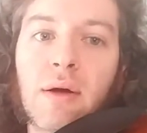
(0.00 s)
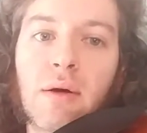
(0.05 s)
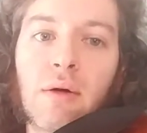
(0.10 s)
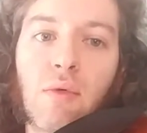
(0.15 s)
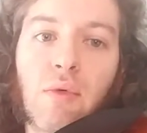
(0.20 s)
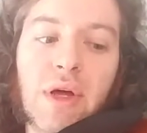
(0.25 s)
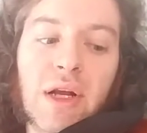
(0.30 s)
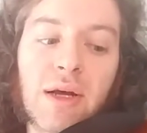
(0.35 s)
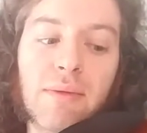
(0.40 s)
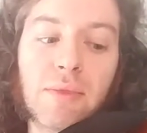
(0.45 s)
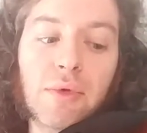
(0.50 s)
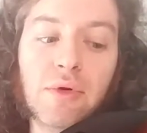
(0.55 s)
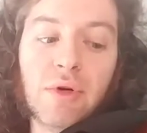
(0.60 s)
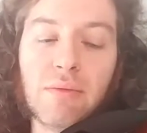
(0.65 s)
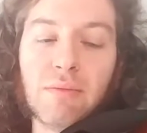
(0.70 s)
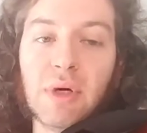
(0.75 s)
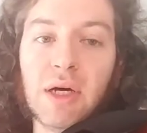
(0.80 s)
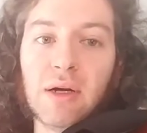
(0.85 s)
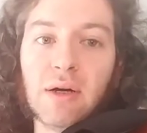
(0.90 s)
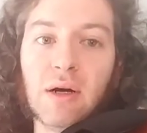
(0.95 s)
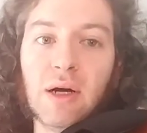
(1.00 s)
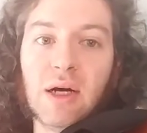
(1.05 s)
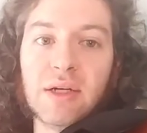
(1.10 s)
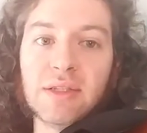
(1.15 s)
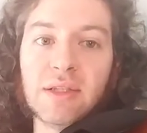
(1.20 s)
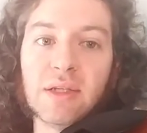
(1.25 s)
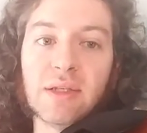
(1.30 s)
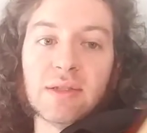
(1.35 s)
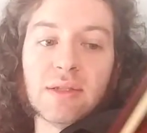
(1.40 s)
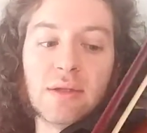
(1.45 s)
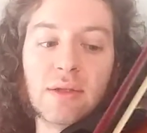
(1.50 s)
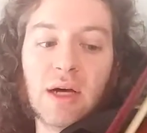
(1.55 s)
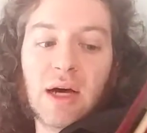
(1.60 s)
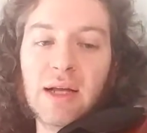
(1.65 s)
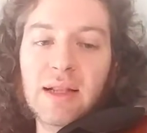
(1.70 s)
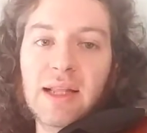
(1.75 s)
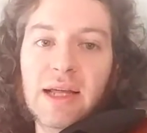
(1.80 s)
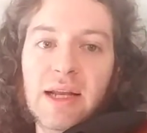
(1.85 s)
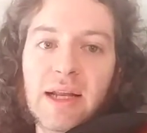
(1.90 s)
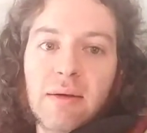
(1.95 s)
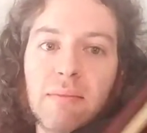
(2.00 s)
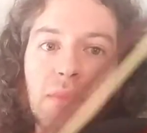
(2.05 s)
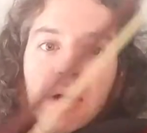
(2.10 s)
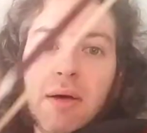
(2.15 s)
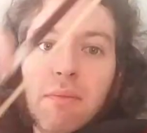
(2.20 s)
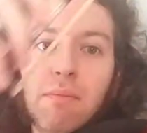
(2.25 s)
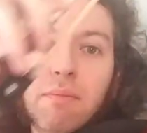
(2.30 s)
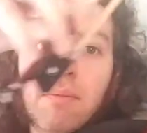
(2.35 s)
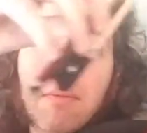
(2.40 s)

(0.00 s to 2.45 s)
when I'm doing my crossings, not letting my